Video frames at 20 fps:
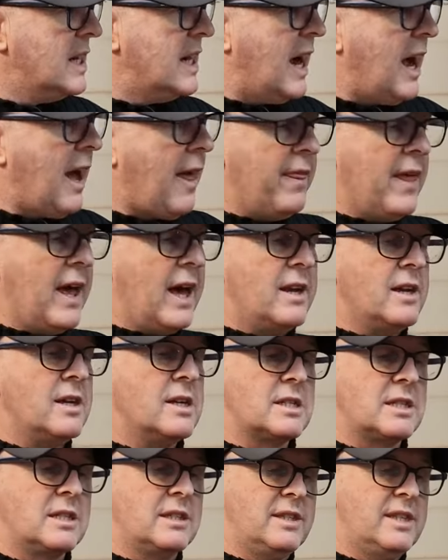and that
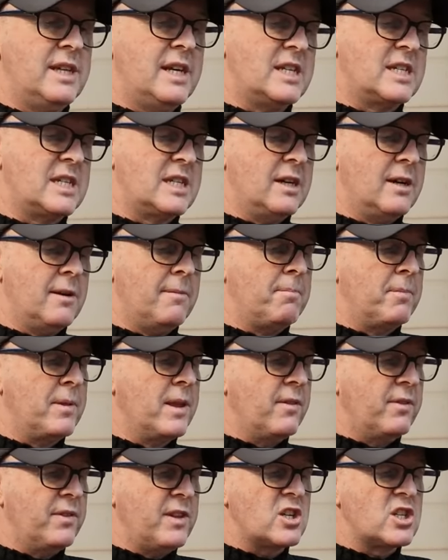is this,
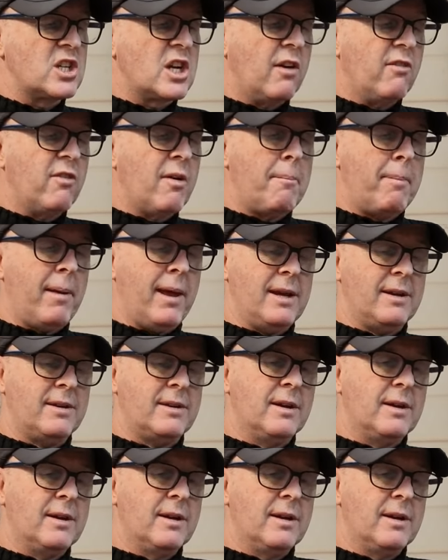this cover plate.